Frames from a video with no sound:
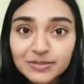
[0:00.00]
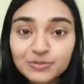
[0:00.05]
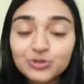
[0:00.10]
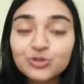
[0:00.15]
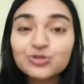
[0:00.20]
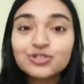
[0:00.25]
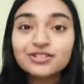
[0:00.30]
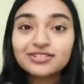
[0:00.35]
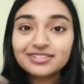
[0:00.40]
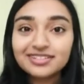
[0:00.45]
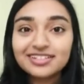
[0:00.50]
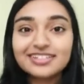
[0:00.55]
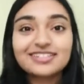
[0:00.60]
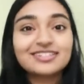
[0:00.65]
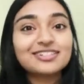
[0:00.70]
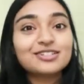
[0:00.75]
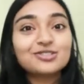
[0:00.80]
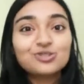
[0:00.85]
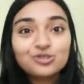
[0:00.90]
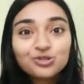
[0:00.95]
Those are the things
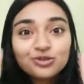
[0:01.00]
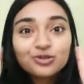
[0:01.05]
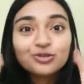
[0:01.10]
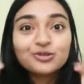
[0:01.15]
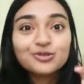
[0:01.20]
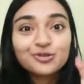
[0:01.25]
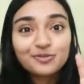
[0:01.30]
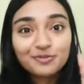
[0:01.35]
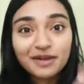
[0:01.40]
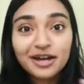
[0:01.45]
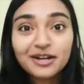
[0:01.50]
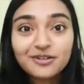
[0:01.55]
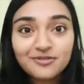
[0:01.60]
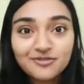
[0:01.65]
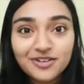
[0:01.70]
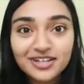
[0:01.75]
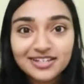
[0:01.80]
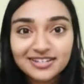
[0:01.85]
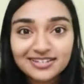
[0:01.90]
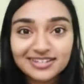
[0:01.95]
that you're also
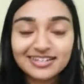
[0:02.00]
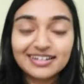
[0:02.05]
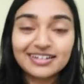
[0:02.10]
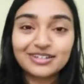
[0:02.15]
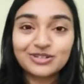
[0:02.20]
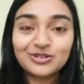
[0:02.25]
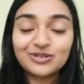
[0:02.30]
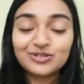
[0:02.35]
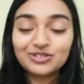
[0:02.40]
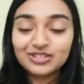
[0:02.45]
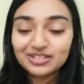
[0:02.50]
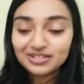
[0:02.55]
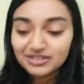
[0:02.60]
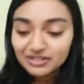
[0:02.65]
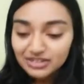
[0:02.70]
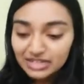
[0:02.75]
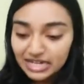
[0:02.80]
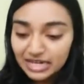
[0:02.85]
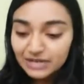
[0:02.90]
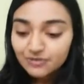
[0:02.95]
manifesting. The
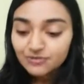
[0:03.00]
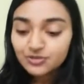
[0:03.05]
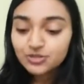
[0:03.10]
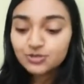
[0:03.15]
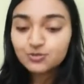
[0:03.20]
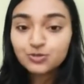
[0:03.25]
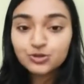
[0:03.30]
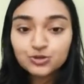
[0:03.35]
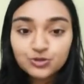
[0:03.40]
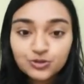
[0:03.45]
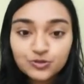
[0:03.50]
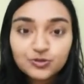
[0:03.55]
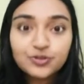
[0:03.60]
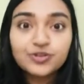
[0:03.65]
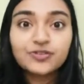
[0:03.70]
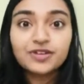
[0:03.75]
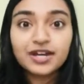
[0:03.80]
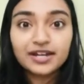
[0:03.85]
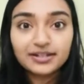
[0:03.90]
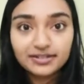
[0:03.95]
life is beautiful
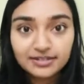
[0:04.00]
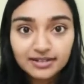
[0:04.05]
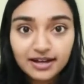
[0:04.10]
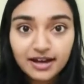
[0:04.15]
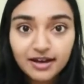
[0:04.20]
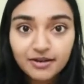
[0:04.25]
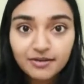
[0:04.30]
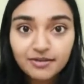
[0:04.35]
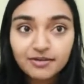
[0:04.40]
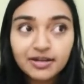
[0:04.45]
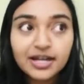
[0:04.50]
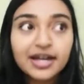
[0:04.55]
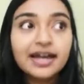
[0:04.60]
right now.